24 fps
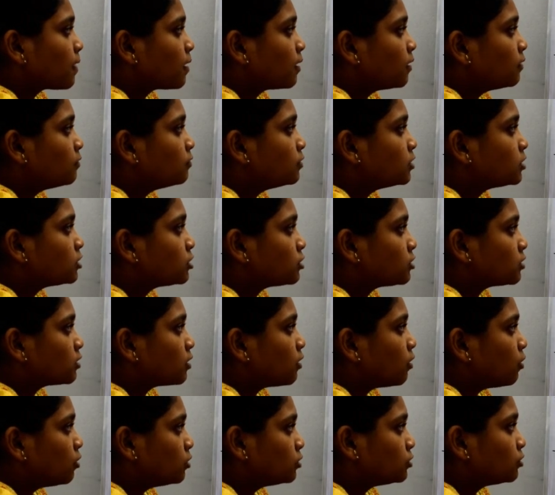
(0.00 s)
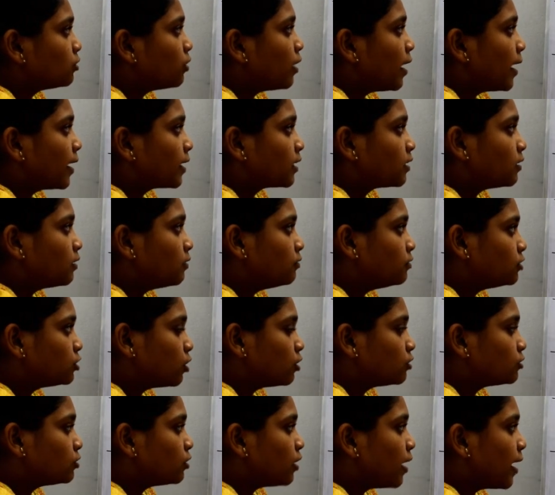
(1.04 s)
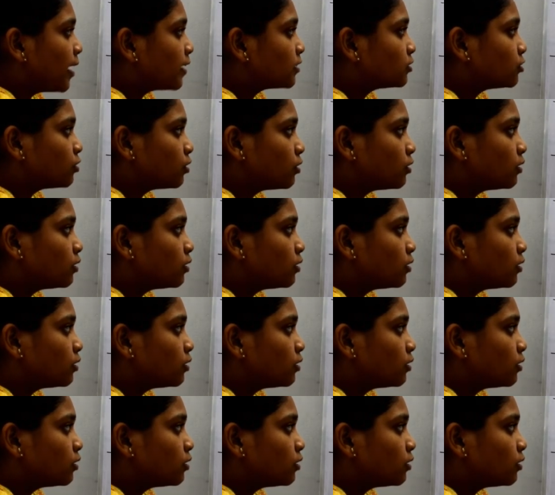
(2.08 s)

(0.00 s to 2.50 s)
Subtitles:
which also acts on the